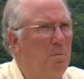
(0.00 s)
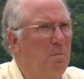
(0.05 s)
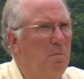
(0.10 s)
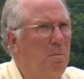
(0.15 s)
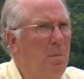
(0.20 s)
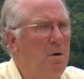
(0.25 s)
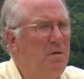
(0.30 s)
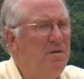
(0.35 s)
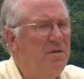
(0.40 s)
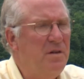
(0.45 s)

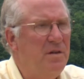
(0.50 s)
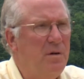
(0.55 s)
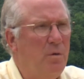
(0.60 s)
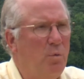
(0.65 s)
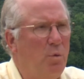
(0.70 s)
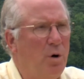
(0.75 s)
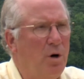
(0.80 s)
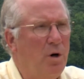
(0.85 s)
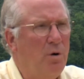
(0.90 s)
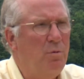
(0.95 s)
Most of the
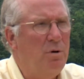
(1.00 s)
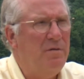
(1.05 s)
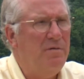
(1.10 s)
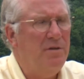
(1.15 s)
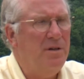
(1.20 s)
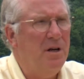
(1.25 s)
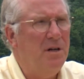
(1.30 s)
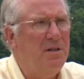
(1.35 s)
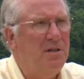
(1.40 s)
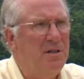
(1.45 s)
work
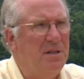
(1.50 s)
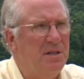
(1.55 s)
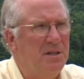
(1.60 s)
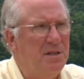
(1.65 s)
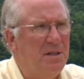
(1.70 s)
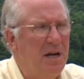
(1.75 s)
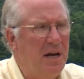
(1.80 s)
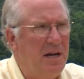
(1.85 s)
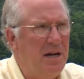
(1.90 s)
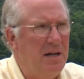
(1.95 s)
we've done
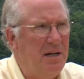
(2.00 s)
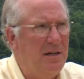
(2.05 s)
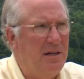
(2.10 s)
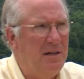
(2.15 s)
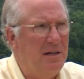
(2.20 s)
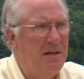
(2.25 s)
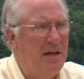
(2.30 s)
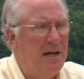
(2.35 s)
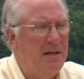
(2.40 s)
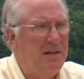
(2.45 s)
since
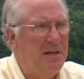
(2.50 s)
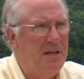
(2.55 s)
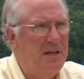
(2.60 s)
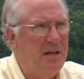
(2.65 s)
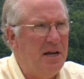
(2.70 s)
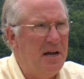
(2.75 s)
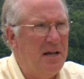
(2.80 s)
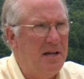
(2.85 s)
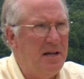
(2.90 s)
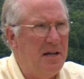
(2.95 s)

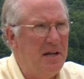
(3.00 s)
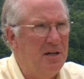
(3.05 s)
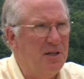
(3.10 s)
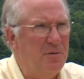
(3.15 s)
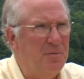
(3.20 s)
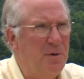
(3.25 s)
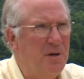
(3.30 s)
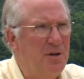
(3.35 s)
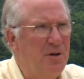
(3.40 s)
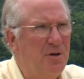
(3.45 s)
1998
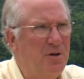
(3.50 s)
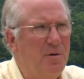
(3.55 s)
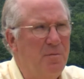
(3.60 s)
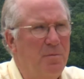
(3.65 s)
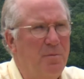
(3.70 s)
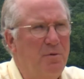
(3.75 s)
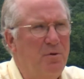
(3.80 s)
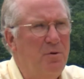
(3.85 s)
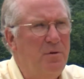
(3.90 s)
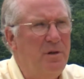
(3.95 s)
has been to
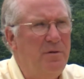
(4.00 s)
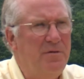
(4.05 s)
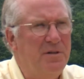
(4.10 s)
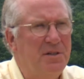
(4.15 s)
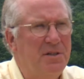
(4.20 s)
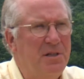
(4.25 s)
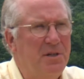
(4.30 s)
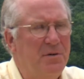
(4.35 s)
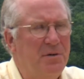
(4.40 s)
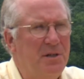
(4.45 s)
improve the
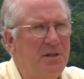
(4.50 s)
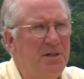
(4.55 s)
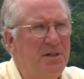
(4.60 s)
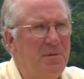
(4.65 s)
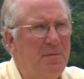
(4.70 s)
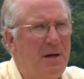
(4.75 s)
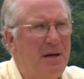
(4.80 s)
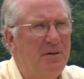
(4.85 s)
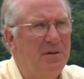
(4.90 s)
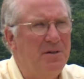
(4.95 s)

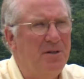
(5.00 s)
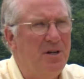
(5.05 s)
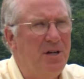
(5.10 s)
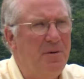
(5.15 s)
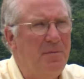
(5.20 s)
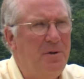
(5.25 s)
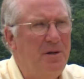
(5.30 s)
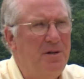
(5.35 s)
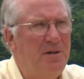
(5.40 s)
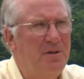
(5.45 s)
facilities at Mount
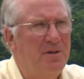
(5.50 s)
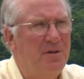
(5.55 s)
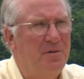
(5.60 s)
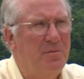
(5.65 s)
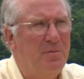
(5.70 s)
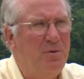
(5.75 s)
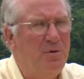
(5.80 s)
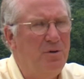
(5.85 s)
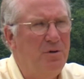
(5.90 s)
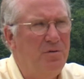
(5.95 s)
Sunapee, to
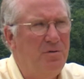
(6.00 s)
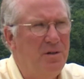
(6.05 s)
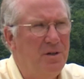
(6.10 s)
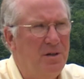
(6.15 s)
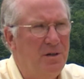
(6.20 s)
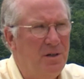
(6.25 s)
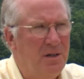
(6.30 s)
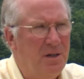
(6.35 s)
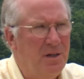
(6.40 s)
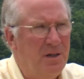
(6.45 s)
improve
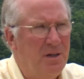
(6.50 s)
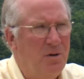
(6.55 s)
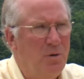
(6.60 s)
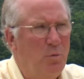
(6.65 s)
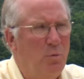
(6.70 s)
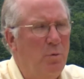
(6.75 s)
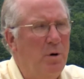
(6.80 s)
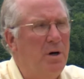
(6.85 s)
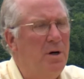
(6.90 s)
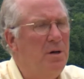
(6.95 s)
the
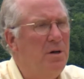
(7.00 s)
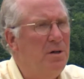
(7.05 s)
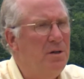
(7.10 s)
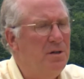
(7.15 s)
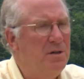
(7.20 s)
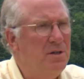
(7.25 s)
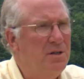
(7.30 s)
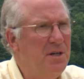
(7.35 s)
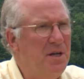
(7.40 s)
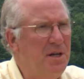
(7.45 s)
winter
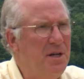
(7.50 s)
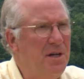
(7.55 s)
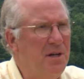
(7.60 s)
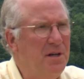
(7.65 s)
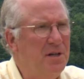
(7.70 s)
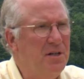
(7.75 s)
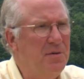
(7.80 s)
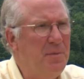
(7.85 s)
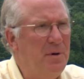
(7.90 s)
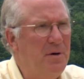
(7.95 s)
skiing
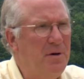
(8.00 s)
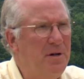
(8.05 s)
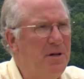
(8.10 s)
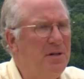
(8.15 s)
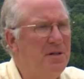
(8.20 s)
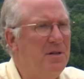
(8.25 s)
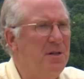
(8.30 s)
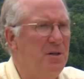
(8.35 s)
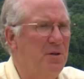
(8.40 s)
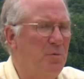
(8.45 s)

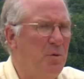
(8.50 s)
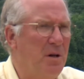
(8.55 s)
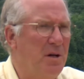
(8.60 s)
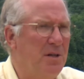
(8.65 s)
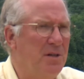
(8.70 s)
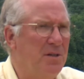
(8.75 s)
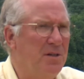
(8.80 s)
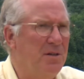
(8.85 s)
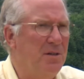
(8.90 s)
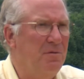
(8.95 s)
experience, as
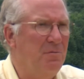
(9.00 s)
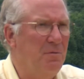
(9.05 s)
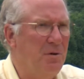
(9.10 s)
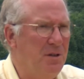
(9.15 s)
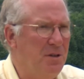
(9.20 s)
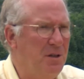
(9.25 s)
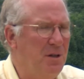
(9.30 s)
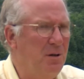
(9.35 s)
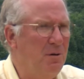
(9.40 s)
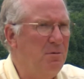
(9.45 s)
well as
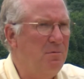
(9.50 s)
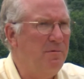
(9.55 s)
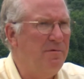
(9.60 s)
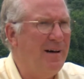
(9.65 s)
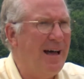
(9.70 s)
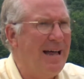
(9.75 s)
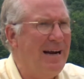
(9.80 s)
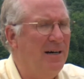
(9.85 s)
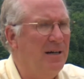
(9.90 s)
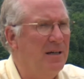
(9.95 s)
recently we've
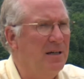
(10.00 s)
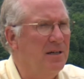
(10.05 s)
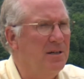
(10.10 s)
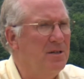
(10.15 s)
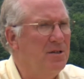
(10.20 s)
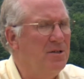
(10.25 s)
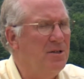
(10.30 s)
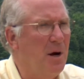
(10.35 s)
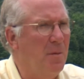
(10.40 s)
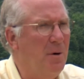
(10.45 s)
added a
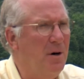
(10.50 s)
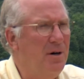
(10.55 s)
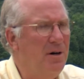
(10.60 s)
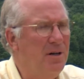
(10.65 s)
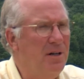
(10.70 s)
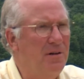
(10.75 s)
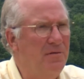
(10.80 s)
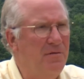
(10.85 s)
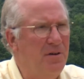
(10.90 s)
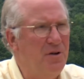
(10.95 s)
summer
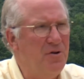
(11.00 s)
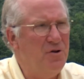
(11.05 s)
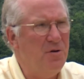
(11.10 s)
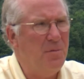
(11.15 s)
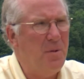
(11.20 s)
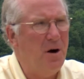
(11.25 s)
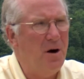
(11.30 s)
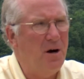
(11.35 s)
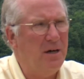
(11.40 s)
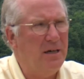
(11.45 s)
adventure
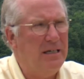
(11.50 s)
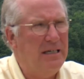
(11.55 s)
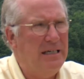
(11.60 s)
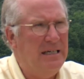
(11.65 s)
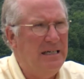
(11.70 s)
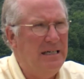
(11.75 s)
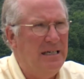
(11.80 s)
park.